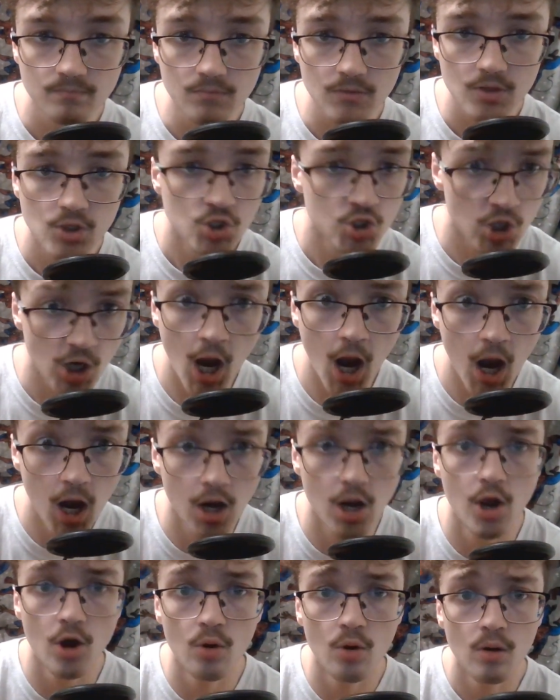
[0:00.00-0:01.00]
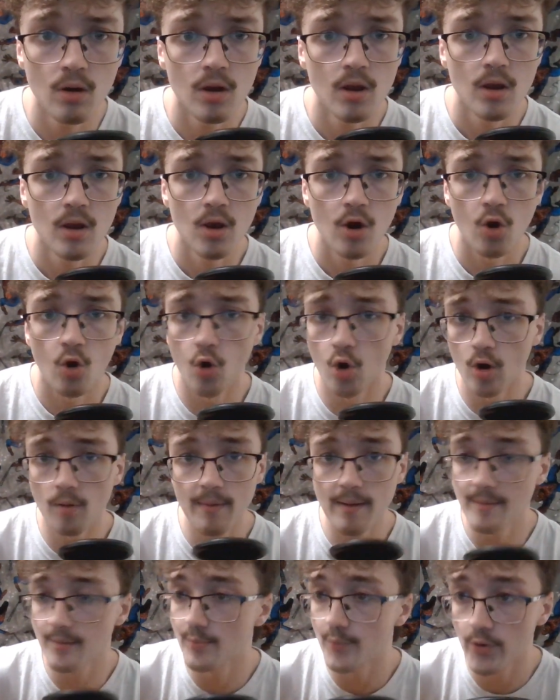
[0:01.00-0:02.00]
Chicago. Or
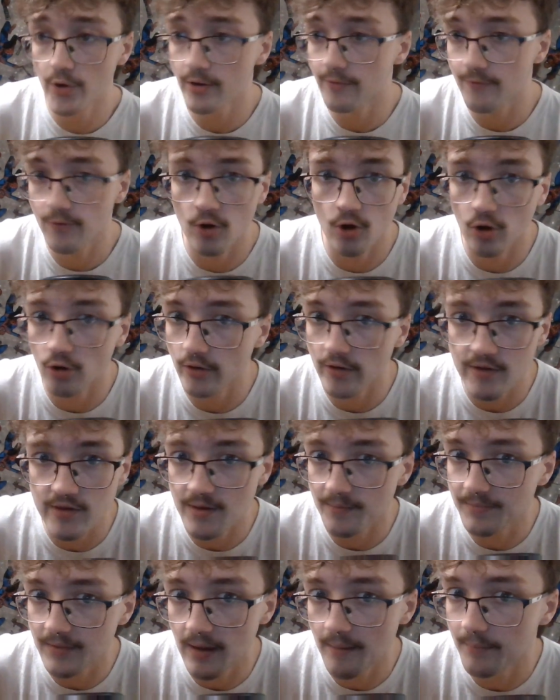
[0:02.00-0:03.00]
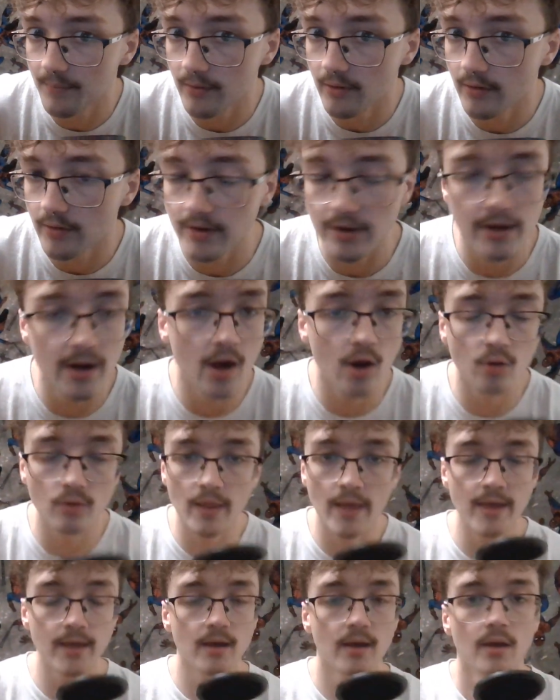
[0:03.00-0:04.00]
maybe put it for early September. You know,
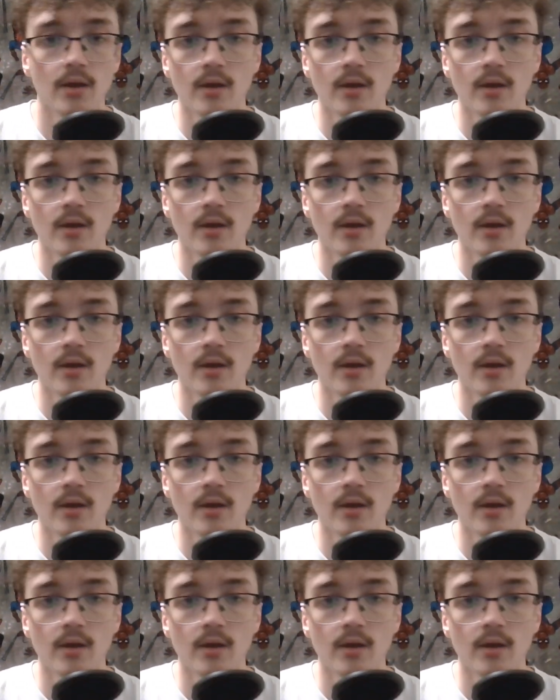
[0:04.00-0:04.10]
like,